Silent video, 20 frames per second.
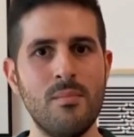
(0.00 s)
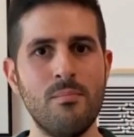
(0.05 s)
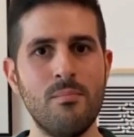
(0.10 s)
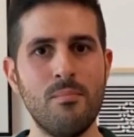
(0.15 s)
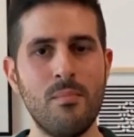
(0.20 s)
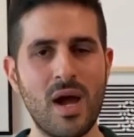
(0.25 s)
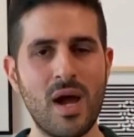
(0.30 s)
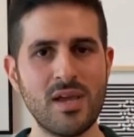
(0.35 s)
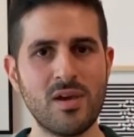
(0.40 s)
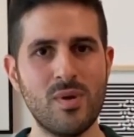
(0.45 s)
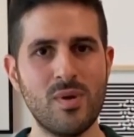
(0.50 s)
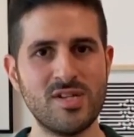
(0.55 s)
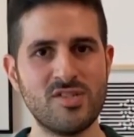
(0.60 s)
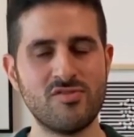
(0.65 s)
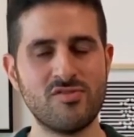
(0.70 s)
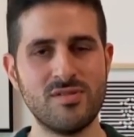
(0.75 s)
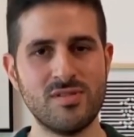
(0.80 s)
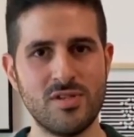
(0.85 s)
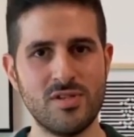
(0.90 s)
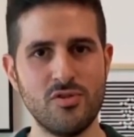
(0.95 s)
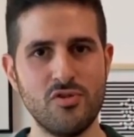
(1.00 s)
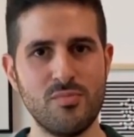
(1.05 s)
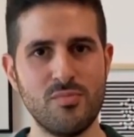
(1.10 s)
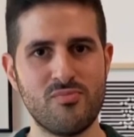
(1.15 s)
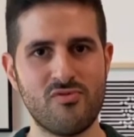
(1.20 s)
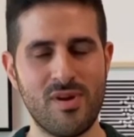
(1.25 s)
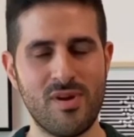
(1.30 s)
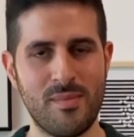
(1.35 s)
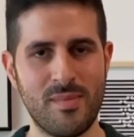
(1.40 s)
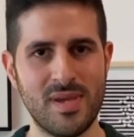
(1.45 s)
My question to you,
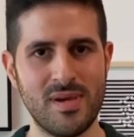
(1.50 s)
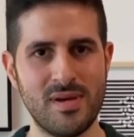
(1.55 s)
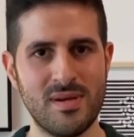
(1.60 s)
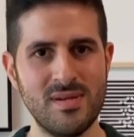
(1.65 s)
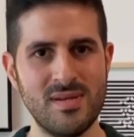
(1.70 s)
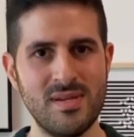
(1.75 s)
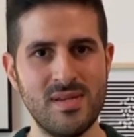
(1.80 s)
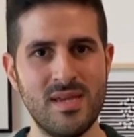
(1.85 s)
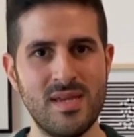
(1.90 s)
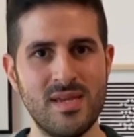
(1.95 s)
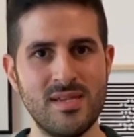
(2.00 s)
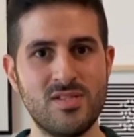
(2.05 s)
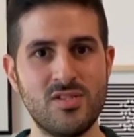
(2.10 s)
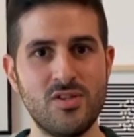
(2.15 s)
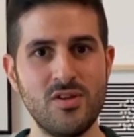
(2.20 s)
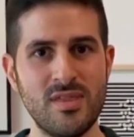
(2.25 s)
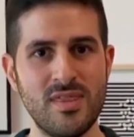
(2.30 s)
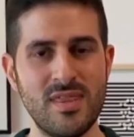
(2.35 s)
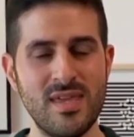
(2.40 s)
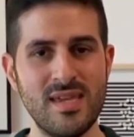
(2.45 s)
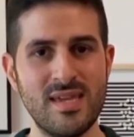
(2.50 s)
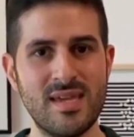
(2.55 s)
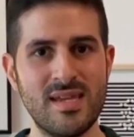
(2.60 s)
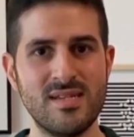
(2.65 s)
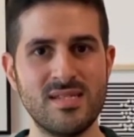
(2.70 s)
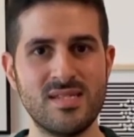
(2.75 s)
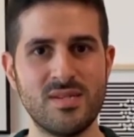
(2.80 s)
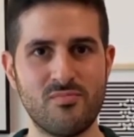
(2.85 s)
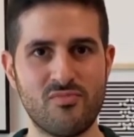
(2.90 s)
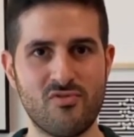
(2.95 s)
Premier, is do you think it
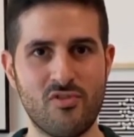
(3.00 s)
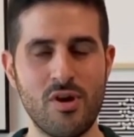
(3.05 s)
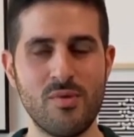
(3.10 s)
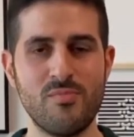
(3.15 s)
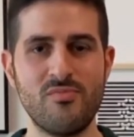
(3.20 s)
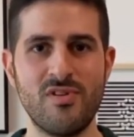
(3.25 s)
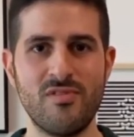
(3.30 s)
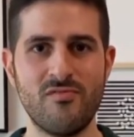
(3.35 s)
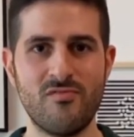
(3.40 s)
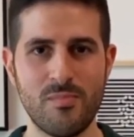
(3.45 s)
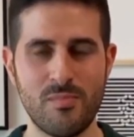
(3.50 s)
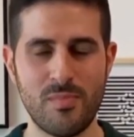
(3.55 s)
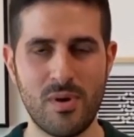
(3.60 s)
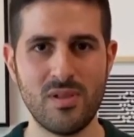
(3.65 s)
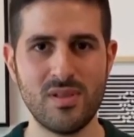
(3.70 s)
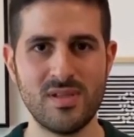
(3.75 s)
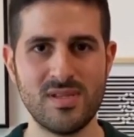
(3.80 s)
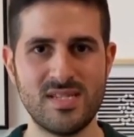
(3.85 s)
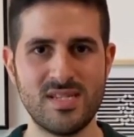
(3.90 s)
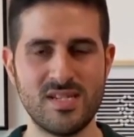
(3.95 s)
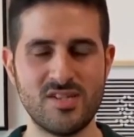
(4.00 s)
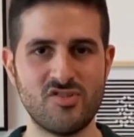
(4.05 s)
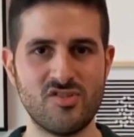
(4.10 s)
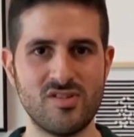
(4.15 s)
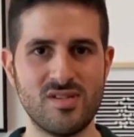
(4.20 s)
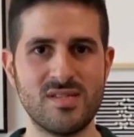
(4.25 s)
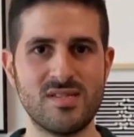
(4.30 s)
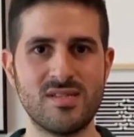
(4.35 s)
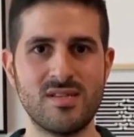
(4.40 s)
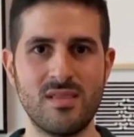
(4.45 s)
is appropriate for
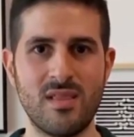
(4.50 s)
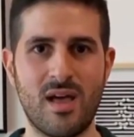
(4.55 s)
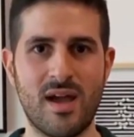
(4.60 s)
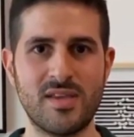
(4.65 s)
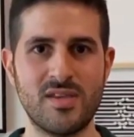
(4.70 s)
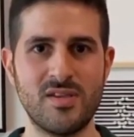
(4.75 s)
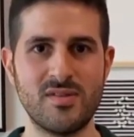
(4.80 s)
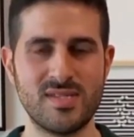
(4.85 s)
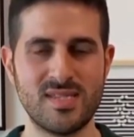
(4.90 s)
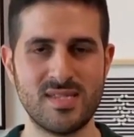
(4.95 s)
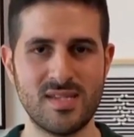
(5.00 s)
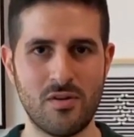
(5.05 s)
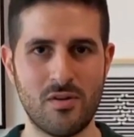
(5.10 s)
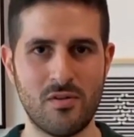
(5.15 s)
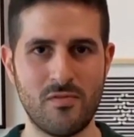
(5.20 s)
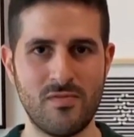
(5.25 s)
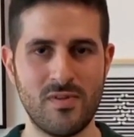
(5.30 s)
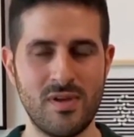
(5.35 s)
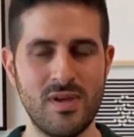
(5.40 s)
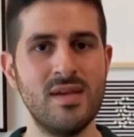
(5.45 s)
politicians like yourself